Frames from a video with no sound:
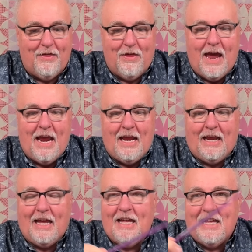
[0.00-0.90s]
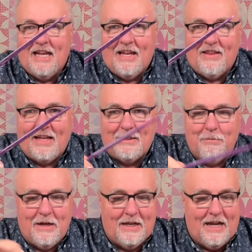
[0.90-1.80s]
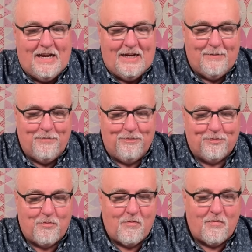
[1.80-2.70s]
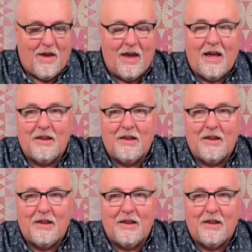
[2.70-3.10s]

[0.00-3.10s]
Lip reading: that's been a